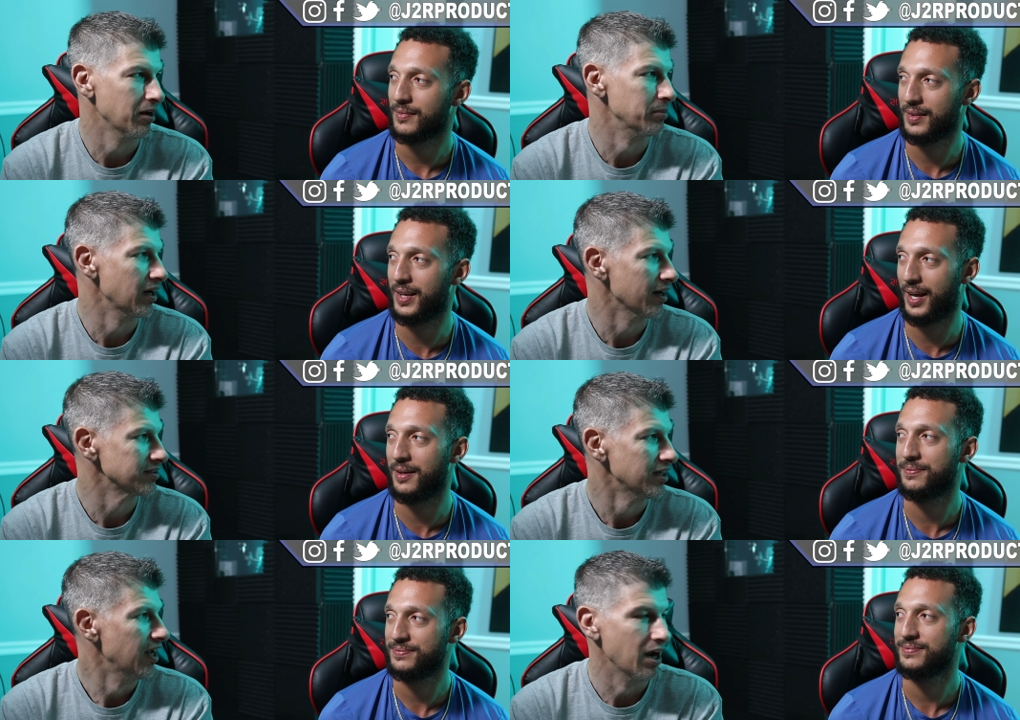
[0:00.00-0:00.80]
Speaker 1: I'm gonna be yeah.
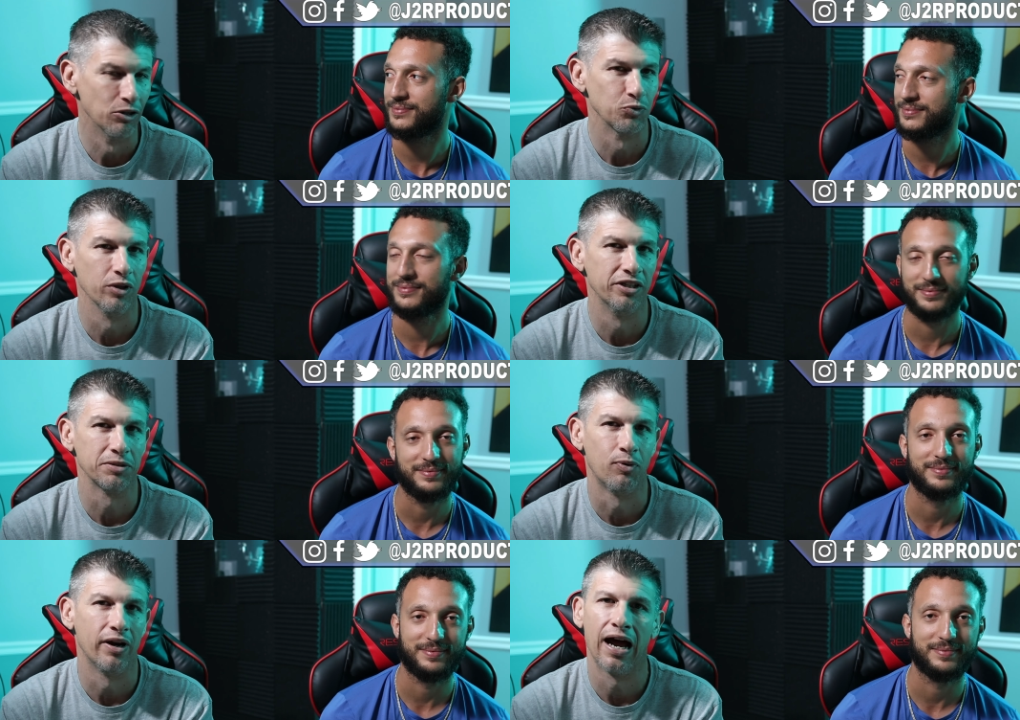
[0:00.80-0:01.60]
honest. It was really
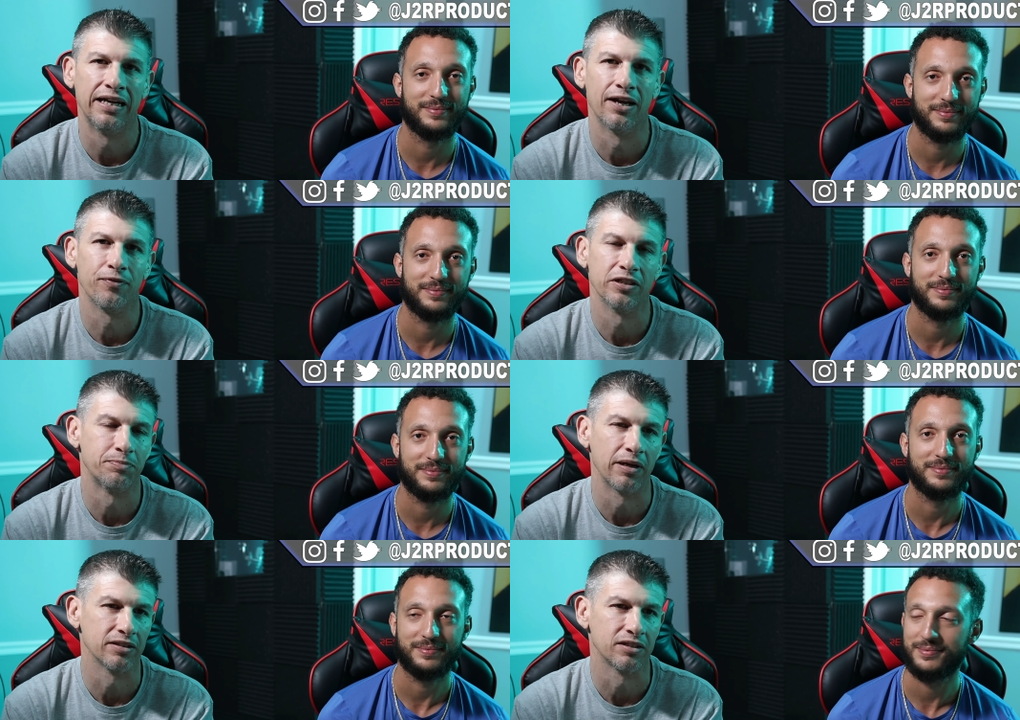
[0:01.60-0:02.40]
disappointing. I definitely
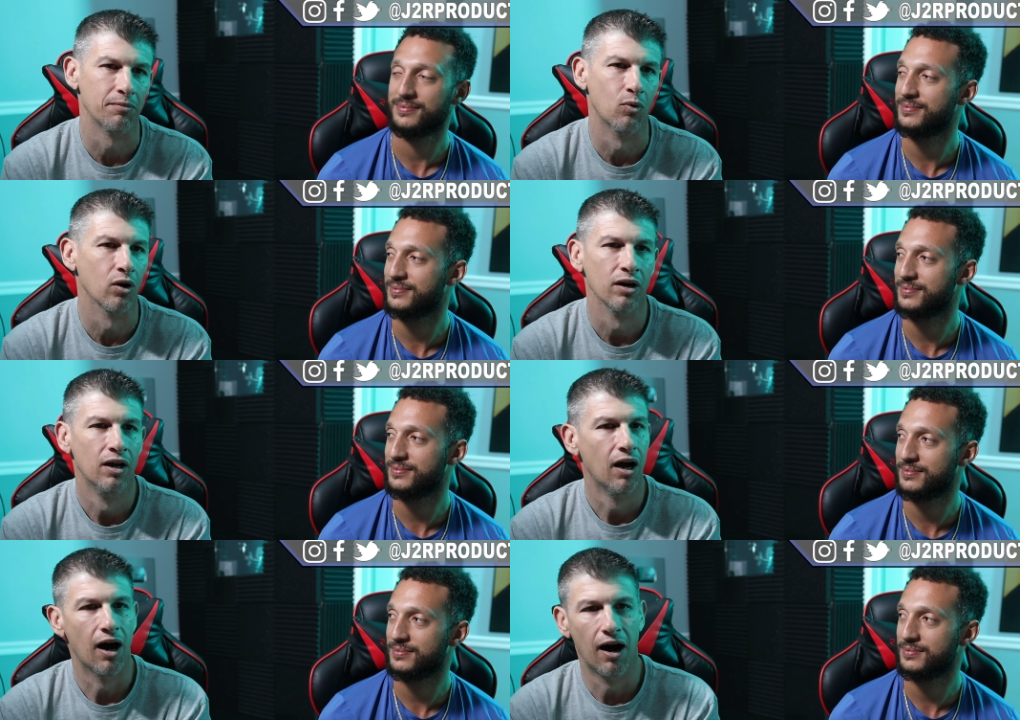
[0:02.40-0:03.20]
expected something more.
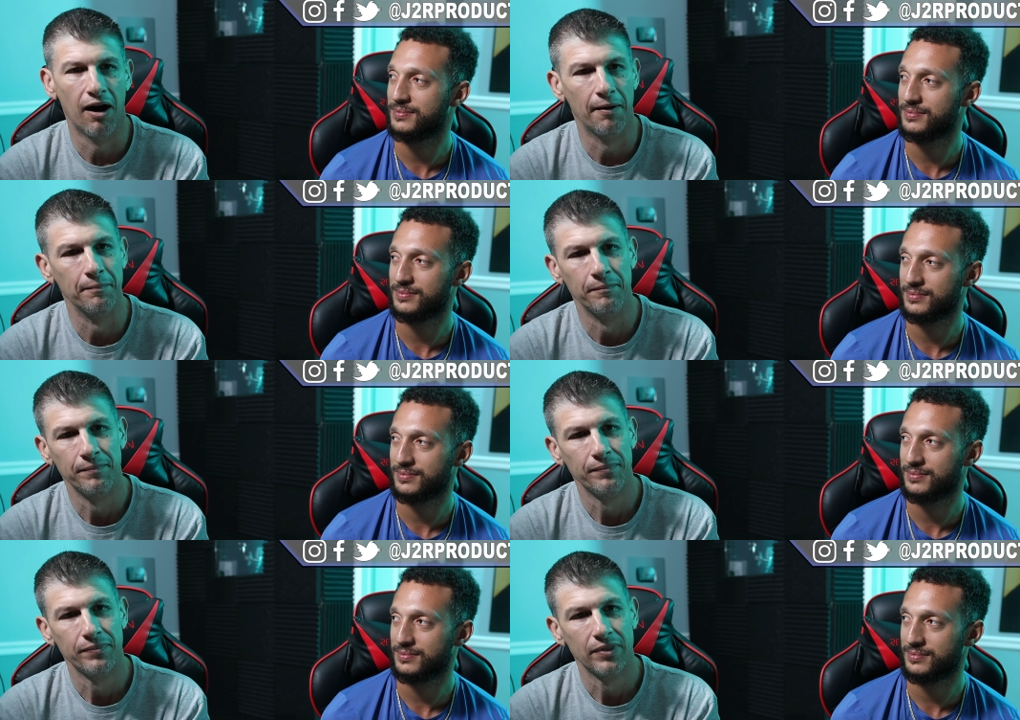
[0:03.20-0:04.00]
Um,
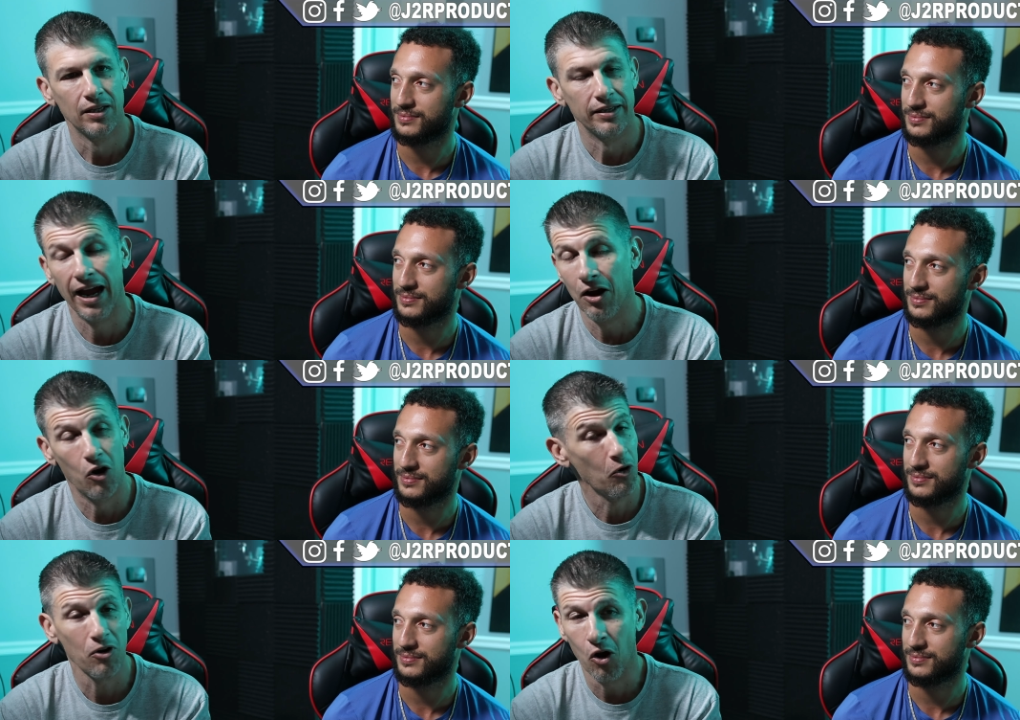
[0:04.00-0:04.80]
yeah,
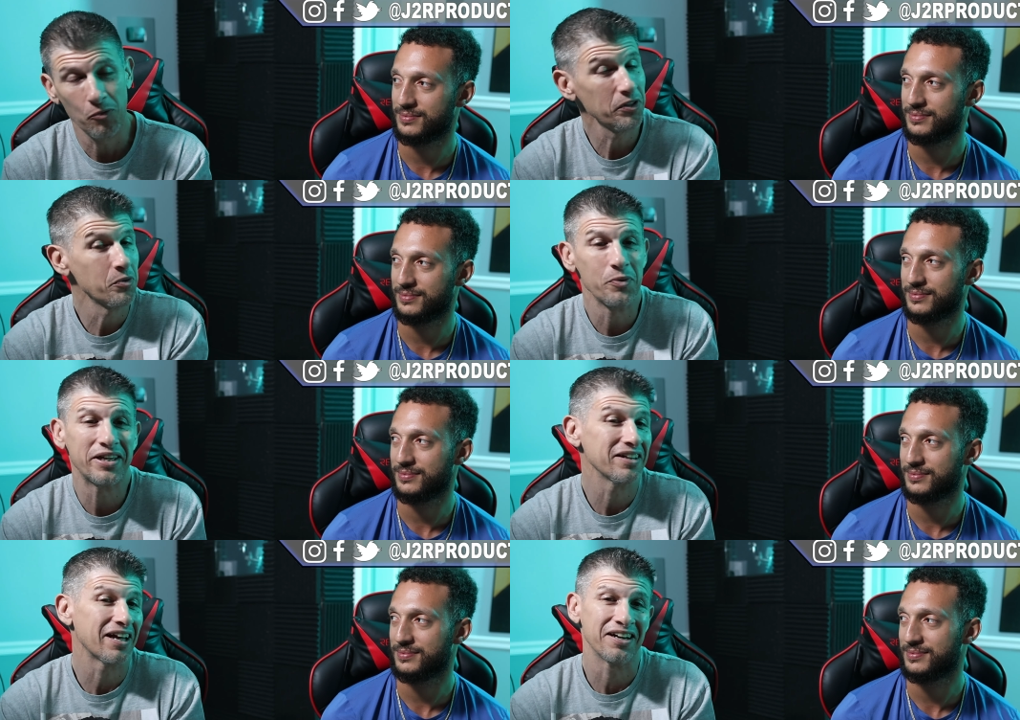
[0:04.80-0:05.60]
ho- hopefully when we
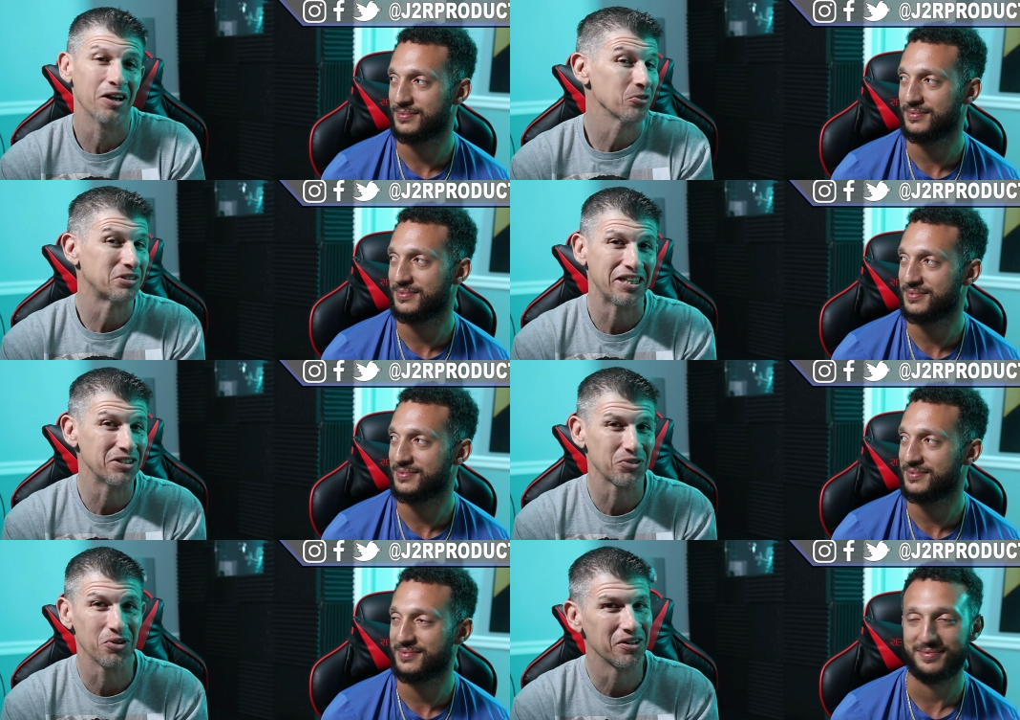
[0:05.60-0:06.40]
get like another
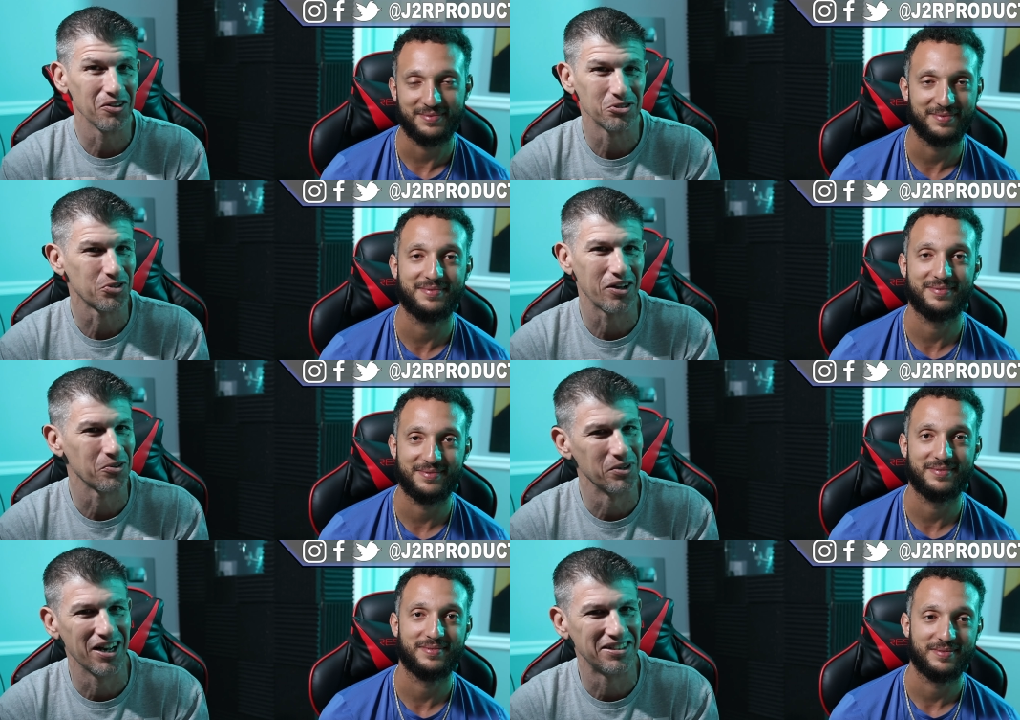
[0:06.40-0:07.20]
teaser or another
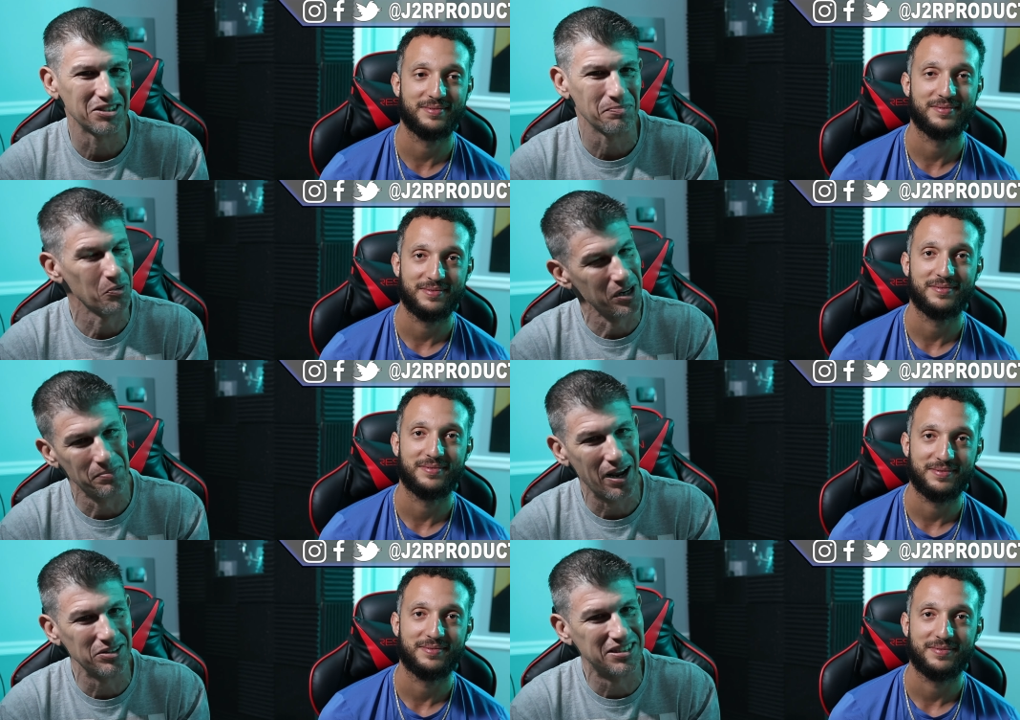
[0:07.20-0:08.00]
trailer, we're not disappointed.
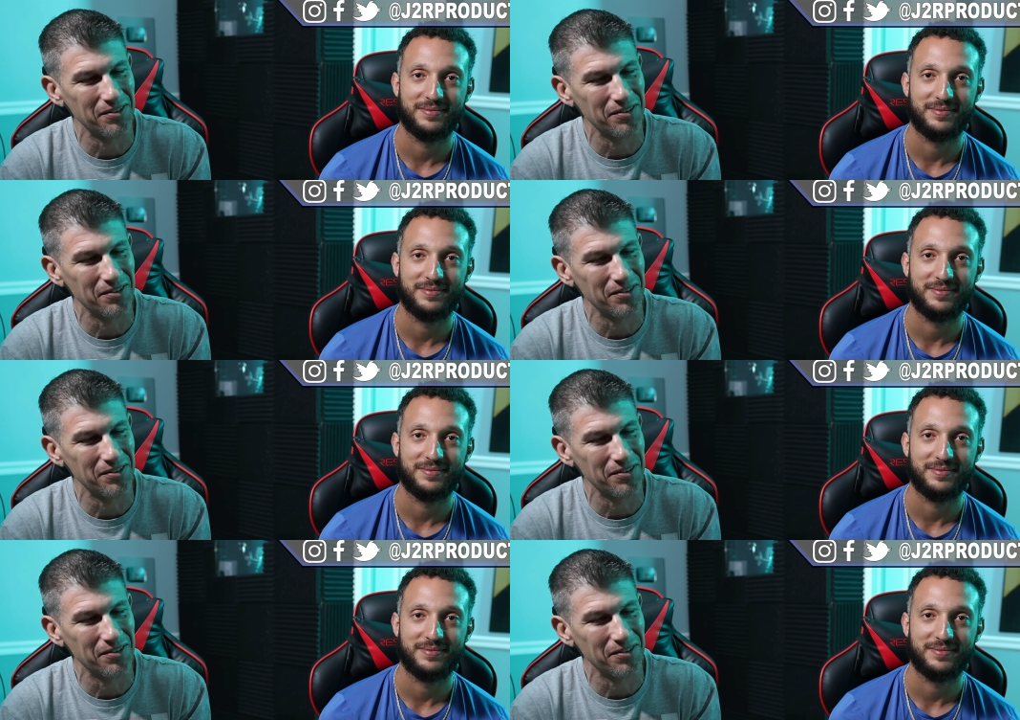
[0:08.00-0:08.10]
But I was